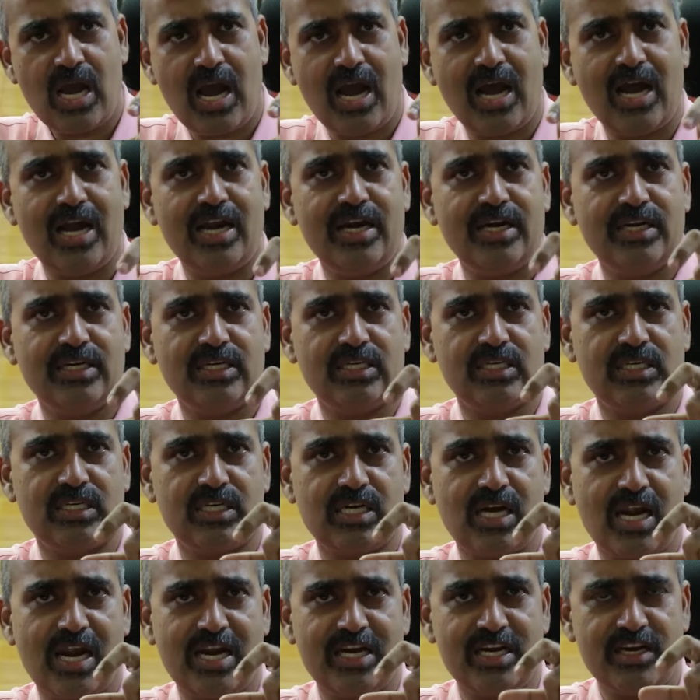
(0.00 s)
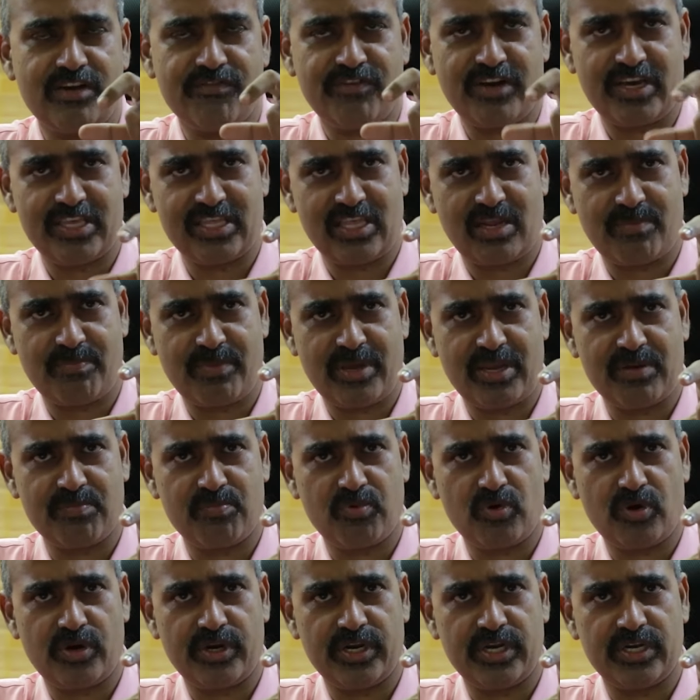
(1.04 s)
and identifying their pain
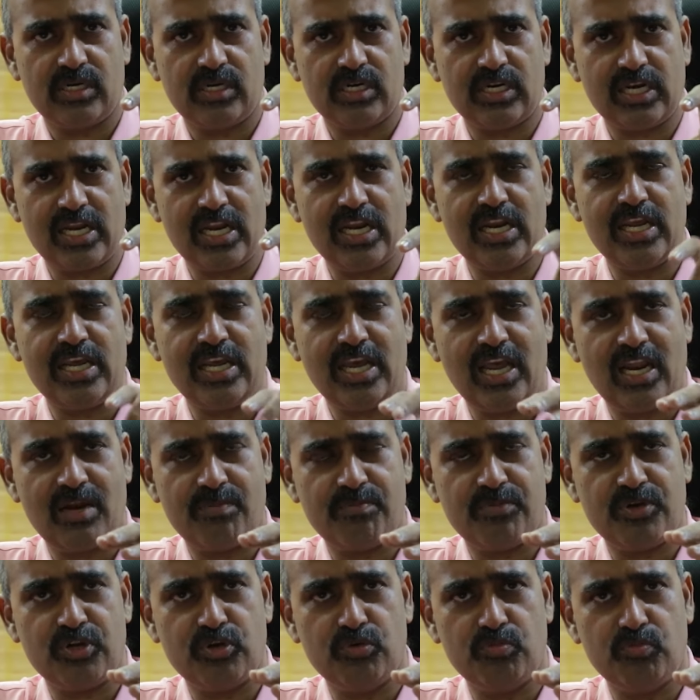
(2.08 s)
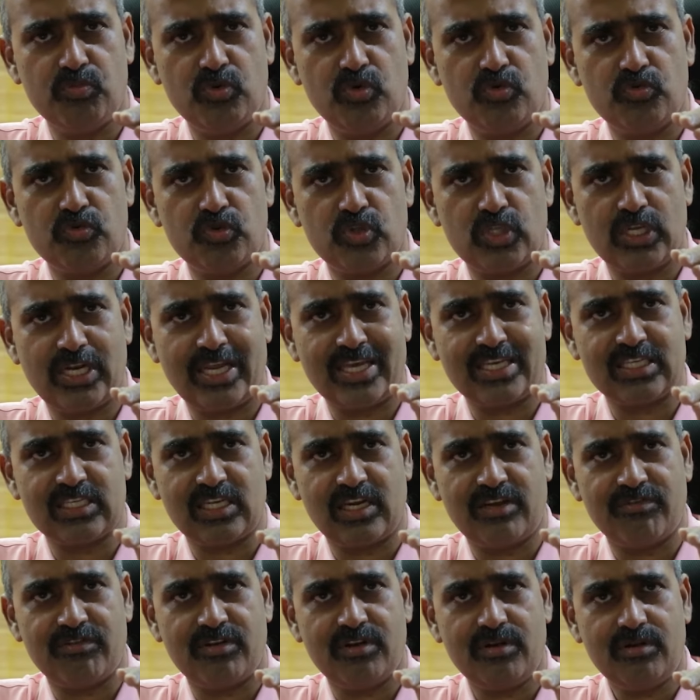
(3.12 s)
point really helped you move to the next
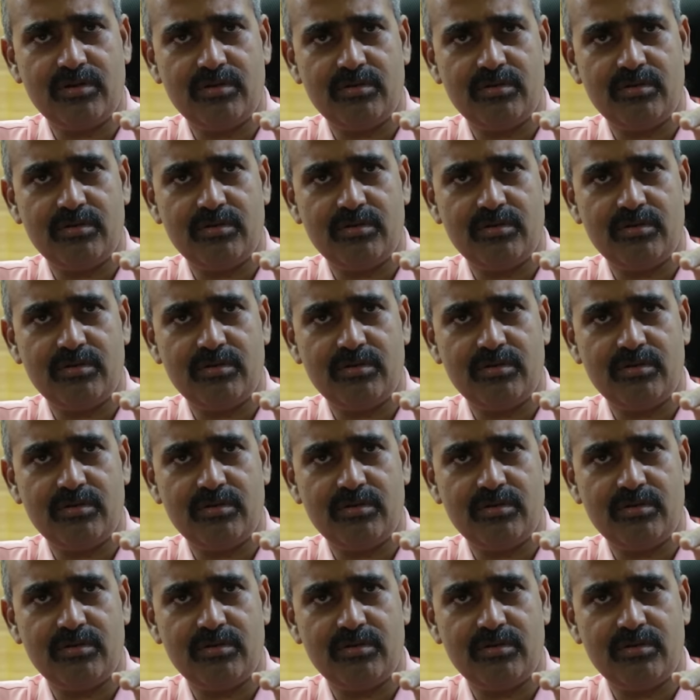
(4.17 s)
level,